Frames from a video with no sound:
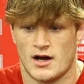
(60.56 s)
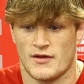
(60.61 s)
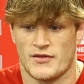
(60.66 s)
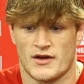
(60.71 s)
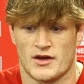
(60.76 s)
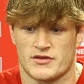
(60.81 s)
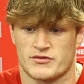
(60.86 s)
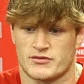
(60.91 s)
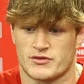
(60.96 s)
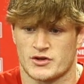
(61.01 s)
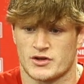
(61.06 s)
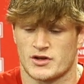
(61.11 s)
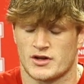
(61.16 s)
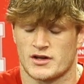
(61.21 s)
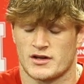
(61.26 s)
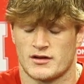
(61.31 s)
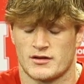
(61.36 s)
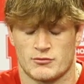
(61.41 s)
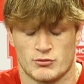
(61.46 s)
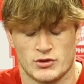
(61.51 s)
I thought it was very
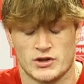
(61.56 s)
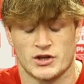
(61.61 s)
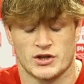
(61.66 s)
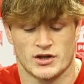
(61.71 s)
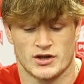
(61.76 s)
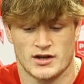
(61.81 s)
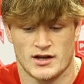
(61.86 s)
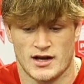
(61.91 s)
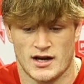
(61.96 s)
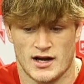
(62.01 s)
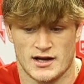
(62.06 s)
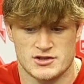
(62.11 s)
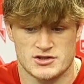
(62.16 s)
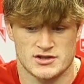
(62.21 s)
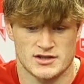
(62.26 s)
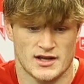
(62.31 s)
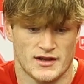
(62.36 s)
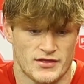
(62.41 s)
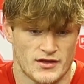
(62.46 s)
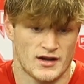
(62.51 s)
good, really good.
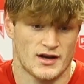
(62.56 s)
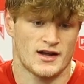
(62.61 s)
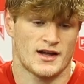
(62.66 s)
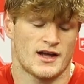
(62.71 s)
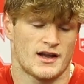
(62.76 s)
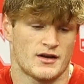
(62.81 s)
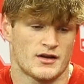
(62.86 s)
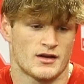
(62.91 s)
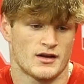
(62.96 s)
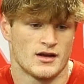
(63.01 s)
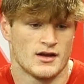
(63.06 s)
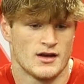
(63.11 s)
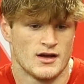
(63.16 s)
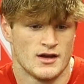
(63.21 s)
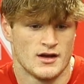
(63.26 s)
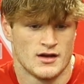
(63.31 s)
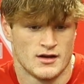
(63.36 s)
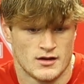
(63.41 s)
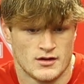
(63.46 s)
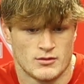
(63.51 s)
Actually, I thought I had
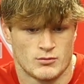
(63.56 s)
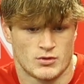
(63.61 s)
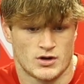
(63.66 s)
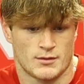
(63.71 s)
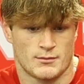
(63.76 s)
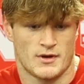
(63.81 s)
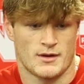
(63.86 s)
one of